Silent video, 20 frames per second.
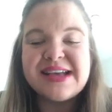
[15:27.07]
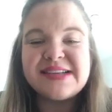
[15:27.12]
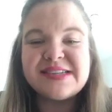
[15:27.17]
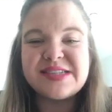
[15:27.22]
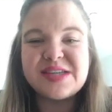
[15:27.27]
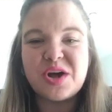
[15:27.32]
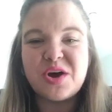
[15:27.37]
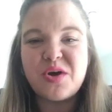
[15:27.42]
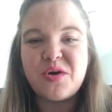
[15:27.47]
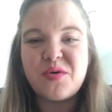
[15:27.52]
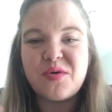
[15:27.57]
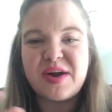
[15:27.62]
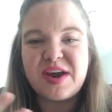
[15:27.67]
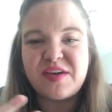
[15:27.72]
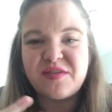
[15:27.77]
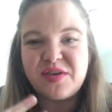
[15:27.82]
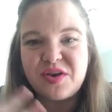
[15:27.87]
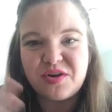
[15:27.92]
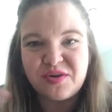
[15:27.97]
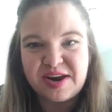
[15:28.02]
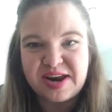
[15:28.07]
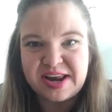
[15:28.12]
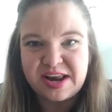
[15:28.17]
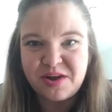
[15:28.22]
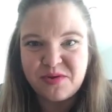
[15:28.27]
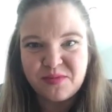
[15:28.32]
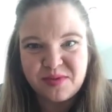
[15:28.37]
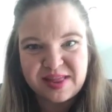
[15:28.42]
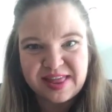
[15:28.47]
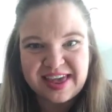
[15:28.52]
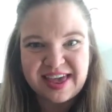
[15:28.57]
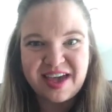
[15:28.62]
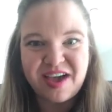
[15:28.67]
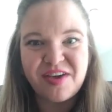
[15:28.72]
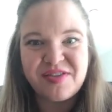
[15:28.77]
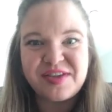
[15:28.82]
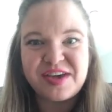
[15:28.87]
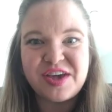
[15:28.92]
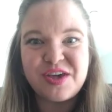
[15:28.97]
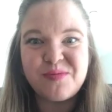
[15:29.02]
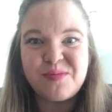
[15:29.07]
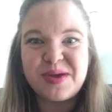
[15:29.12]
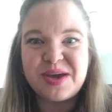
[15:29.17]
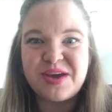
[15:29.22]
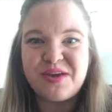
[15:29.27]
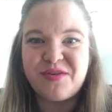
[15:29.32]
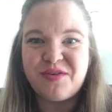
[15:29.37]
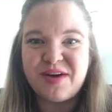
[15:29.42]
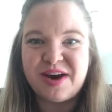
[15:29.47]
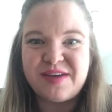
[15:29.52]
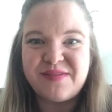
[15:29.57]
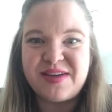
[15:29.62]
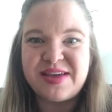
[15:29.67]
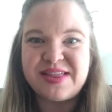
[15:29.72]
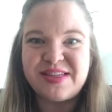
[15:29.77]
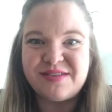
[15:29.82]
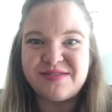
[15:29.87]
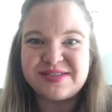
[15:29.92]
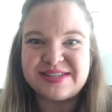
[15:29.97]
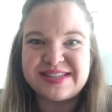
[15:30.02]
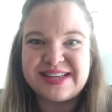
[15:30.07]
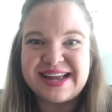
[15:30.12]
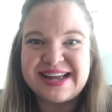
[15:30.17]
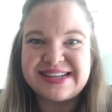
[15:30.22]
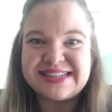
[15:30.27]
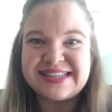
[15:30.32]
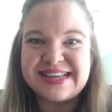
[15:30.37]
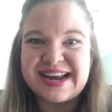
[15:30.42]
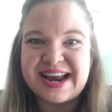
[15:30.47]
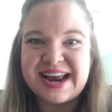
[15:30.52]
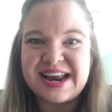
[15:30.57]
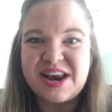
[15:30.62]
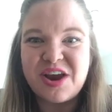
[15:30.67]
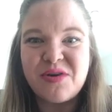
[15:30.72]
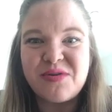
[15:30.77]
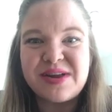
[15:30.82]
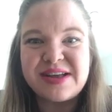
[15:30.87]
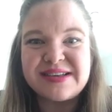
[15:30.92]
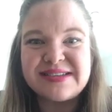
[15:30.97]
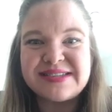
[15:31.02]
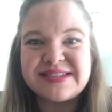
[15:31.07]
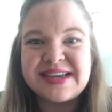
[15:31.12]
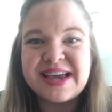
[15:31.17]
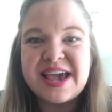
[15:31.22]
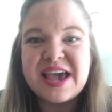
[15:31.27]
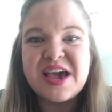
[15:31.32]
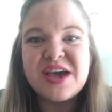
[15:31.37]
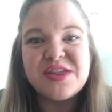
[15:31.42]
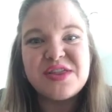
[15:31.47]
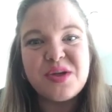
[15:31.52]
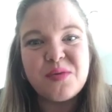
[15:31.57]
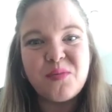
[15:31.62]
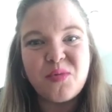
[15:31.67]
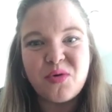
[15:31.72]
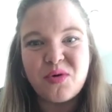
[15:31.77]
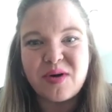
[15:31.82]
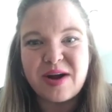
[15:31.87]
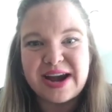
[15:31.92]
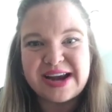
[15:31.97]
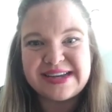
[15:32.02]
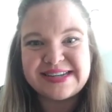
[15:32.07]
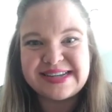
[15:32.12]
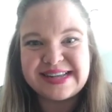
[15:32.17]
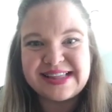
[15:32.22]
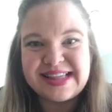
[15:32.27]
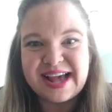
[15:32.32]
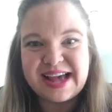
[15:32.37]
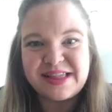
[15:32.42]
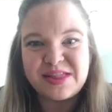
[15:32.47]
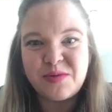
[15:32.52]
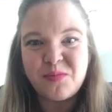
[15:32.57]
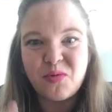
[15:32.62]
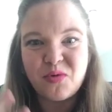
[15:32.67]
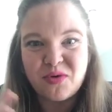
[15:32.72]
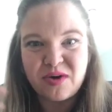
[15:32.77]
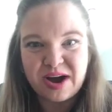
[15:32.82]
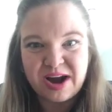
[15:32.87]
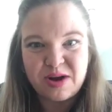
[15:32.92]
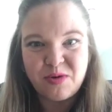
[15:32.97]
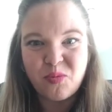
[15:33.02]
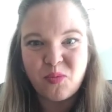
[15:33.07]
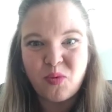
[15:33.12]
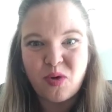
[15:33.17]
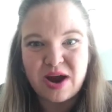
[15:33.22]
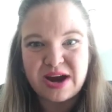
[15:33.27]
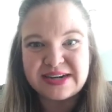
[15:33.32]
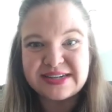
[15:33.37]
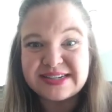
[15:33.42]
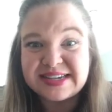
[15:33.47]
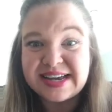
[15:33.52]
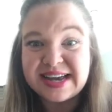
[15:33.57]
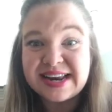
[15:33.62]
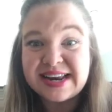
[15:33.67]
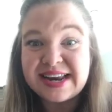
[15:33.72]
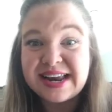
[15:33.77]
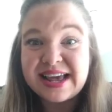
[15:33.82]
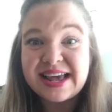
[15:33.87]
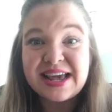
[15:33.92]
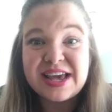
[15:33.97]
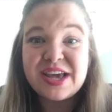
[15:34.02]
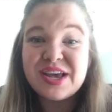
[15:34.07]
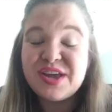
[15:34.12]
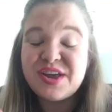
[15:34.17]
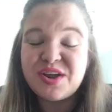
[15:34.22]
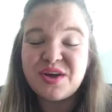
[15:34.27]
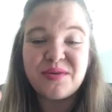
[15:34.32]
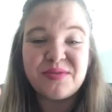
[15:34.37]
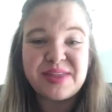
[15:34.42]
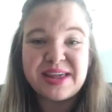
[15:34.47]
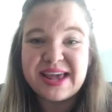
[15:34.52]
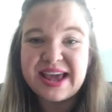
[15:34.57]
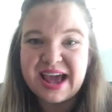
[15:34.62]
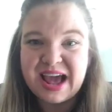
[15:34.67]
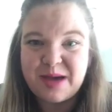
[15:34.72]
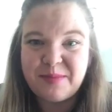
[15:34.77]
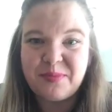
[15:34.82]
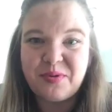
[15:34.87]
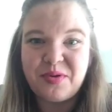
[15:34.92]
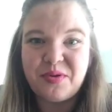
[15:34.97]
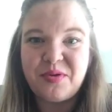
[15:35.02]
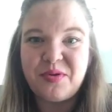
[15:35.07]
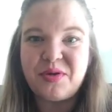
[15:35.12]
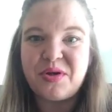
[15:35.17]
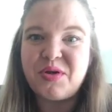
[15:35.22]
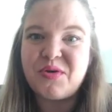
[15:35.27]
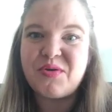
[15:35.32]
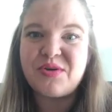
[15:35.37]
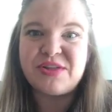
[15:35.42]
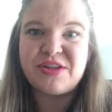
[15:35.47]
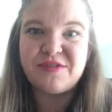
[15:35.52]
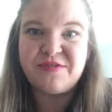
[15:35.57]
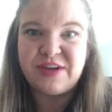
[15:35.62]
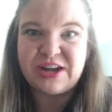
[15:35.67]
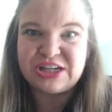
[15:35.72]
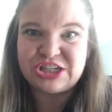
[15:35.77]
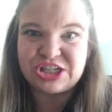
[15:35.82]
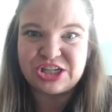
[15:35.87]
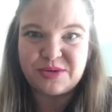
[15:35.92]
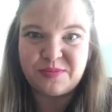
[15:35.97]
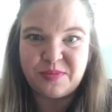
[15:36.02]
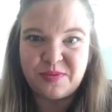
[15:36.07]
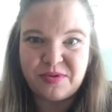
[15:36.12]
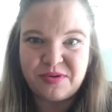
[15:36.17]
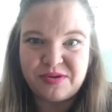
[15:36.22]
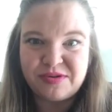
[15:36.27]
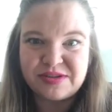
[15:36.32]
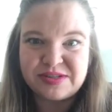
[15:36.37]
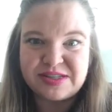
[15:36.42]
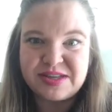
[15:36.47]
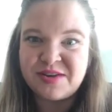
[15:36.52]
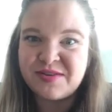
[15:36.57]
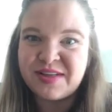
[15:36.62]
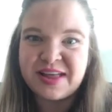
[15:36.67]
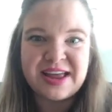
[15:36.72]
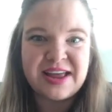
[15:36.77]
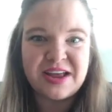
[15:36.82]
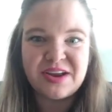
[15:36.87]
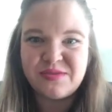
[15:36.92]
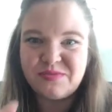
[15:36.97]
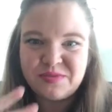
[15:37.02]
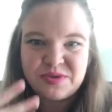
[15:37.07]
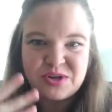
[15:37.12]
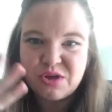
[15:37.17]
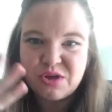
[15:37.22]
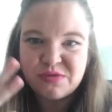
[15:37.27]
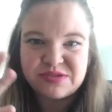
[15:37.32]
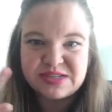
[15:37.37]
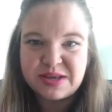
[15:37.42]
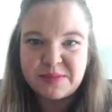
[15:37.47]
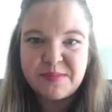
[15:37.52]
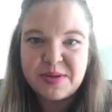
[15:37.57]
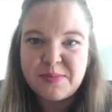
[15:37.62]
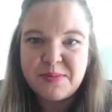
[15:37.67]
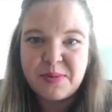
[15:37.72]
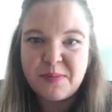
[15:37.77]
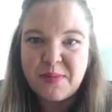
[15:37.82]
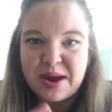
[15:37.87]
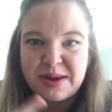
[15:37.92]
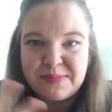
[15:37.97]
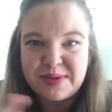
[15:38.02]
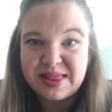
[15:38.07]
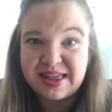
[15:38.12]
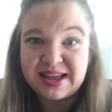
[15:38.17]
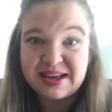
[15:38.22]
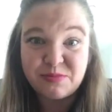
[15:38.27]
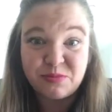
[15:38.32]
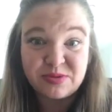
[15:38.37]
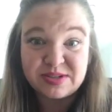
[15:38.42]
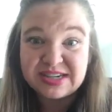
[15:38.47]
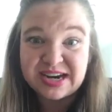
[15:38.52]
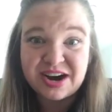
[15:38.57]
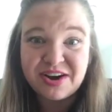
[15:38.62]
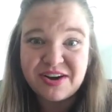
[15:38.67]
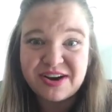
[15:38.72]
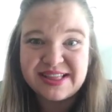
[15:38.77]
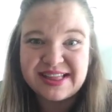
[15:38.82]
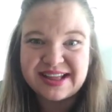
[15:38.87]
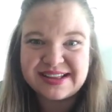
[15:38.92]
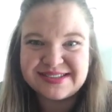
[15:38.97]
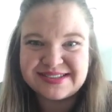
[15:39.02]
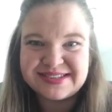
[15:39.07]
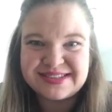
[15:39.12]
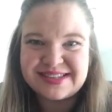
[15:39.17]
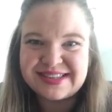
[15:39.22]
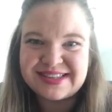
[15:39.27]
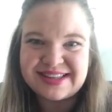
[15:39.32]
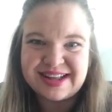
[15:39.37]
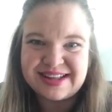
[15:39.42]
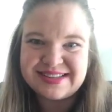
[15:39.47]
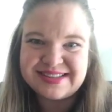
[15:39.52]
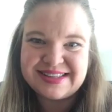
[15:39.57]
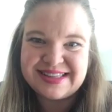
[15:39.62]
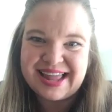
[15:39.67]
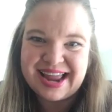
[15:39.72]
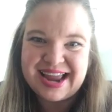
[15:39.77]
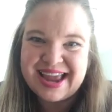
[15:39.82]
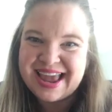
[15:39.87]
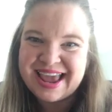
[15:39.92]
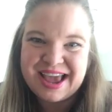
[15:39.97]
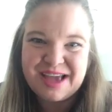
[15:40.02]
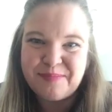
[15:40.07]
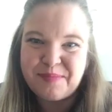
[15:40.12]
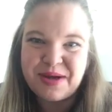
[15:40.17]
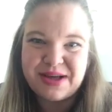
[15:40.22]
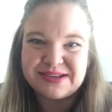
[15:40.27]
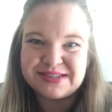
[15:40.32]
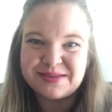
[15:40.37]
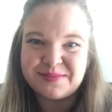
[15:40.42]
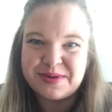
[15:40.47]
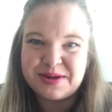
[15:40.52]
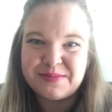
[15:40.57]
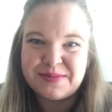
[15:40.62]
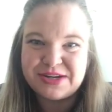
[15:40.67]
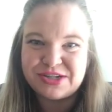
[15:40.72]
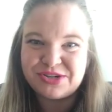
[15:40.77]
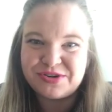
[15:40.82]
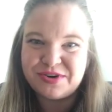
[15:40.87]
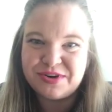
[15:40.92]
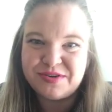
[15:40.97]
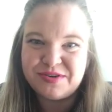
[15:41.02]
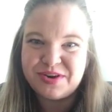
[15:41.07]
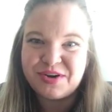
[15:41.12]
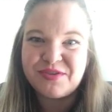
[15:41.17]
So if you're eating really healthy, you begin craving those things. And I noticed the more I did that, the more I wanted, the apple or the vegetables. And like, some people might be like, "Well, Tara, that can't possibly be true.